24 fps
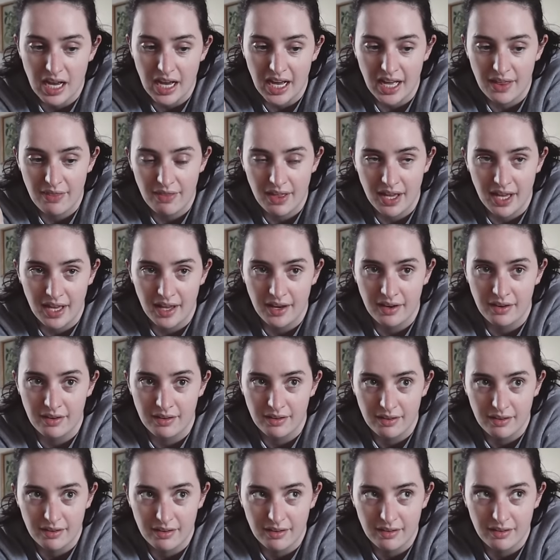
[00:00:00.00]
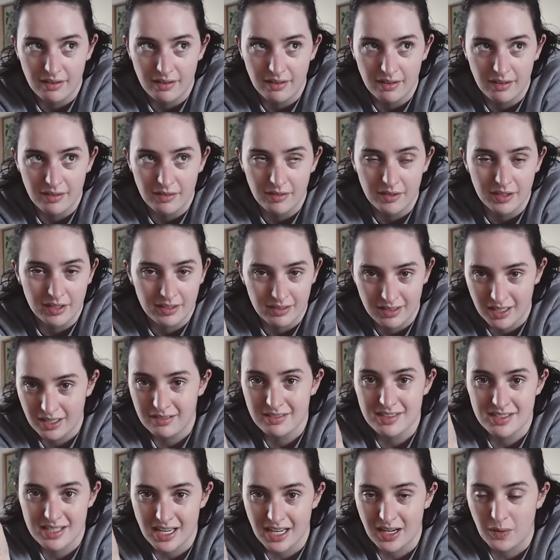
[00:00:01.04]
and then
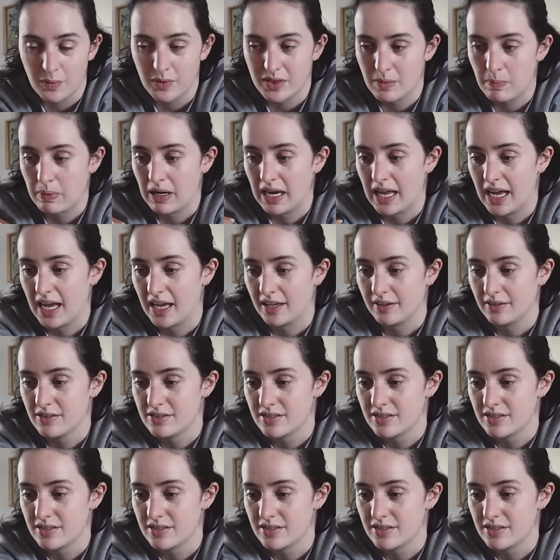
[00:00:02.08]
stick with the plan.